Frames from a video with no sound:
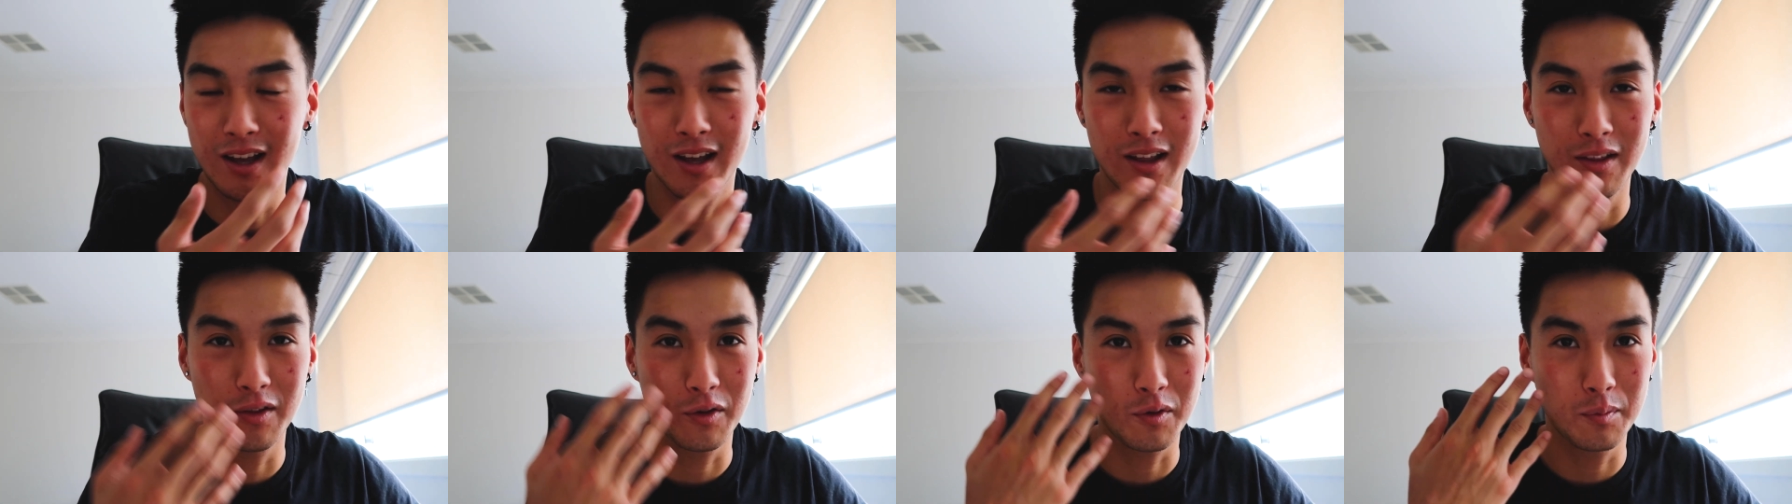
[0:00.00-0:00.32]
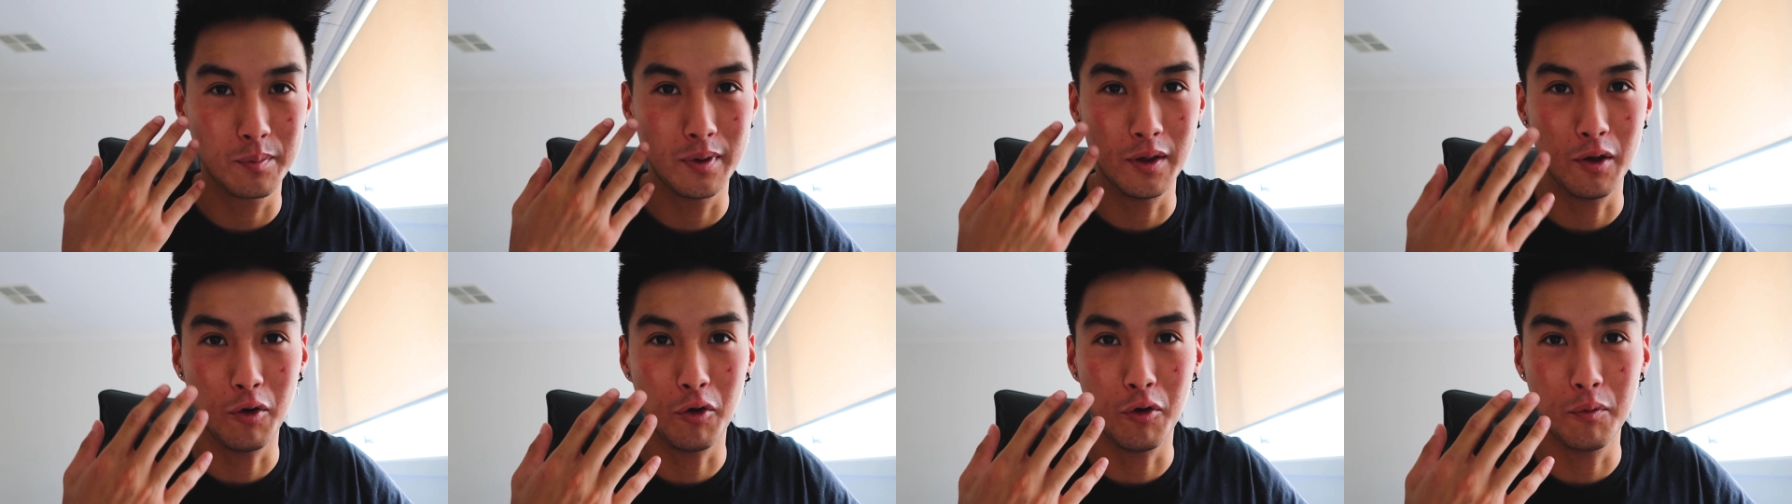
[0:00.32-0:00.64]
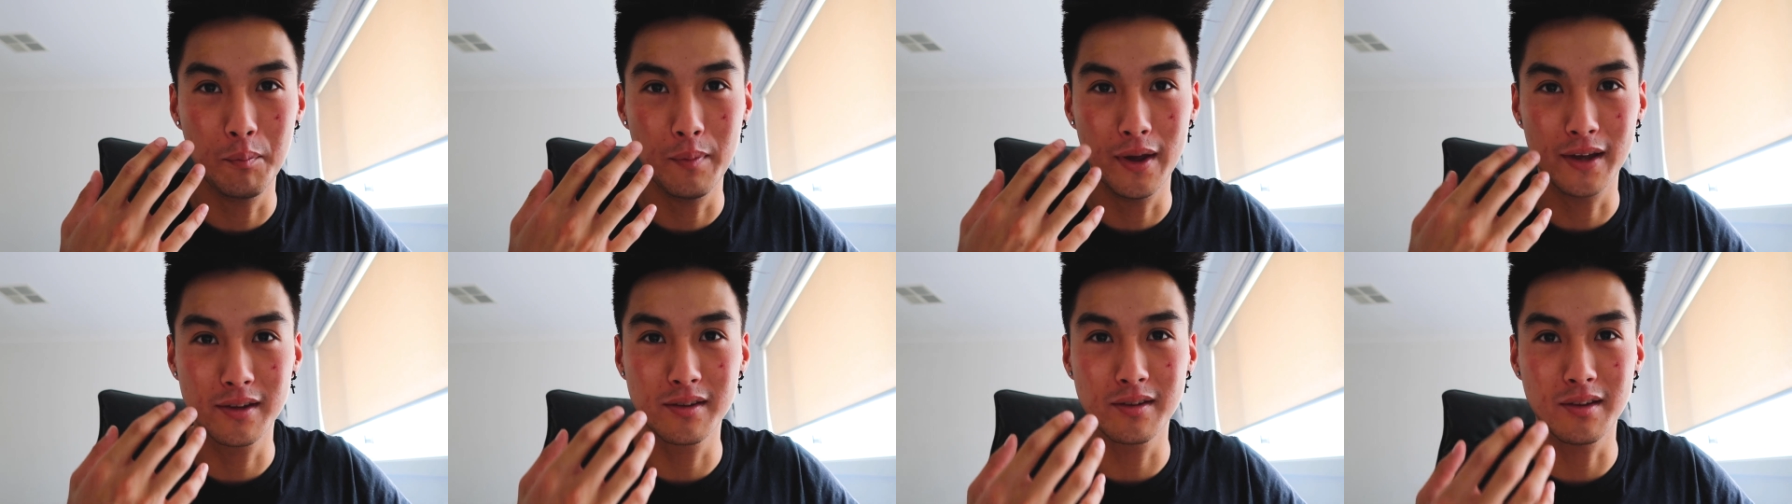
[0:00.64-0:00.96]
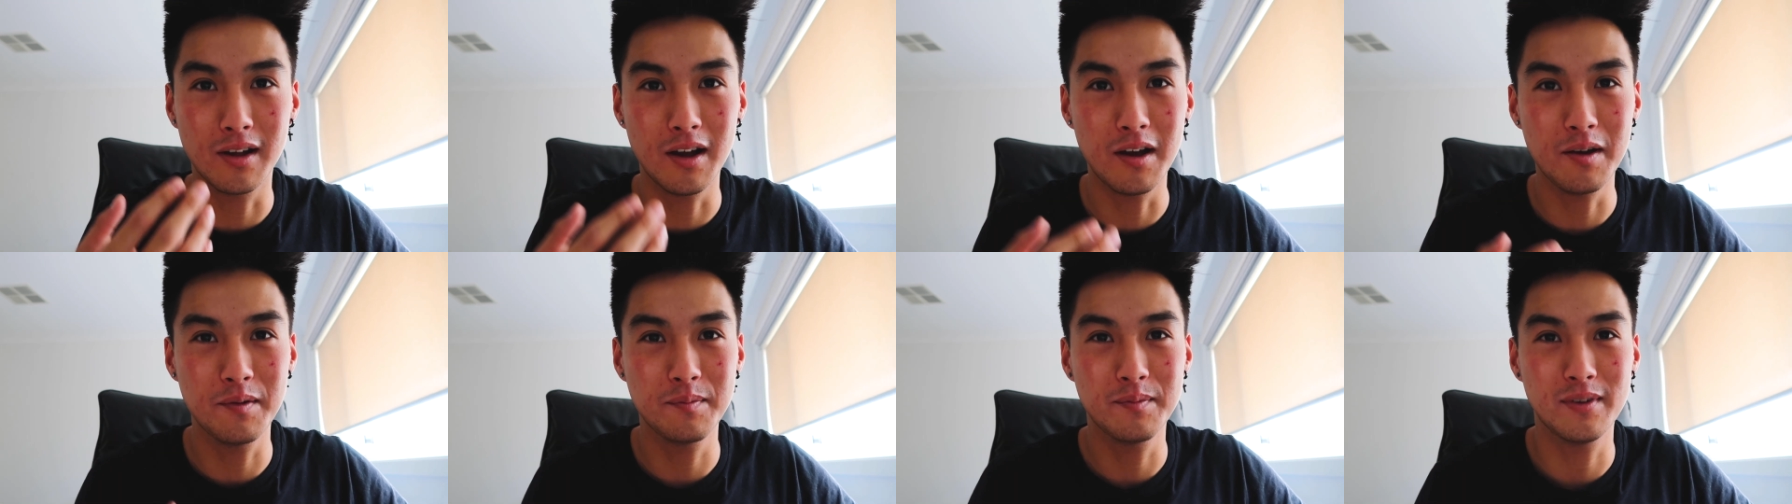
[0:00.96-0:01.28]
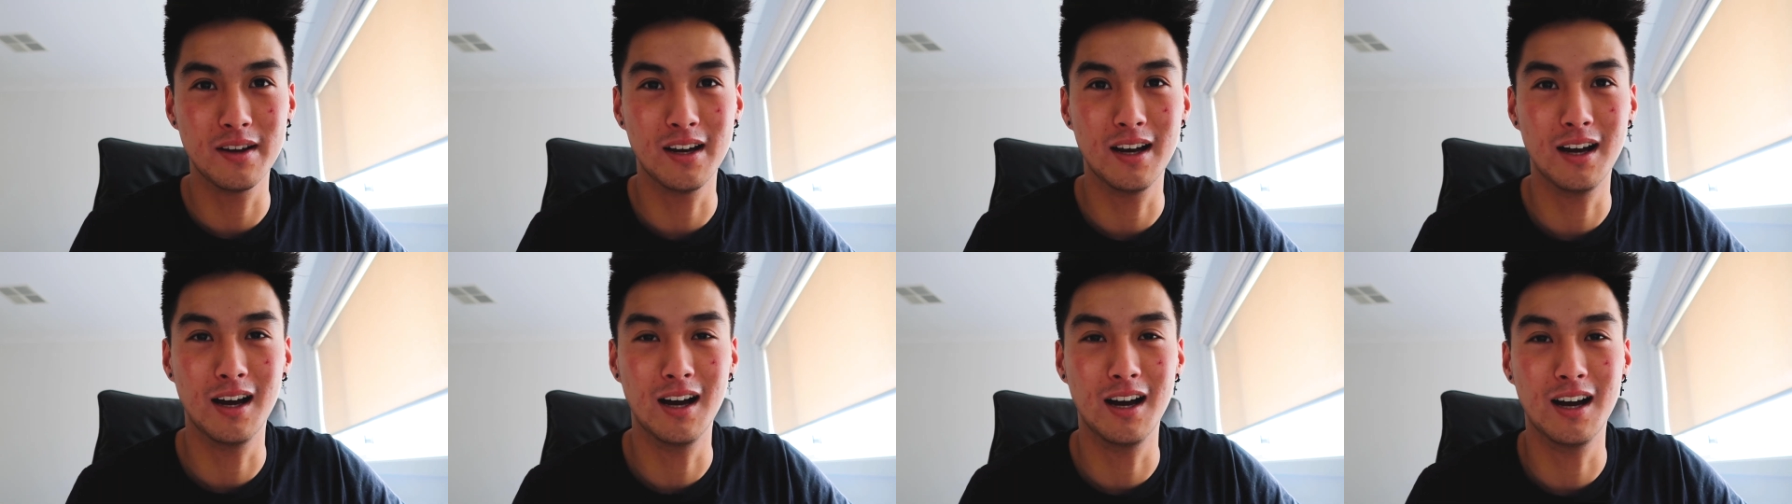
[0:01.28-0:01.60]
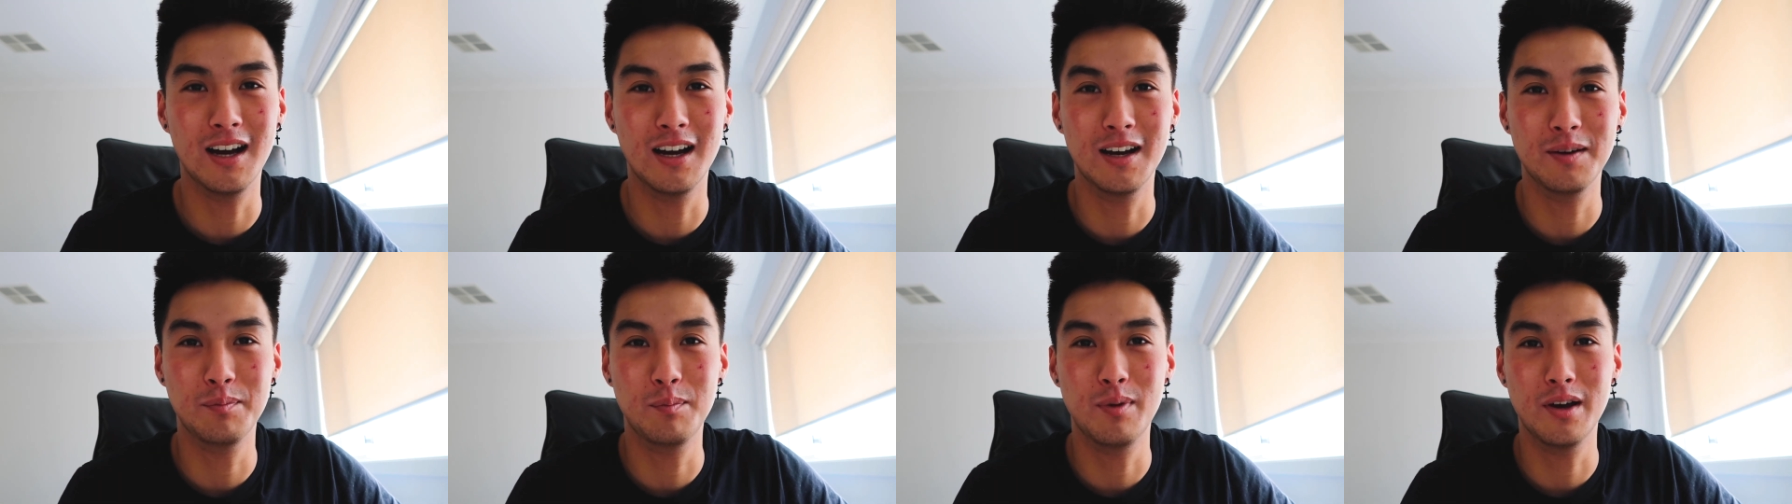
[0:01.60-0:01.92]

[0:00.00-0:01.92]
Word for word: I look a bit all messed up, uh,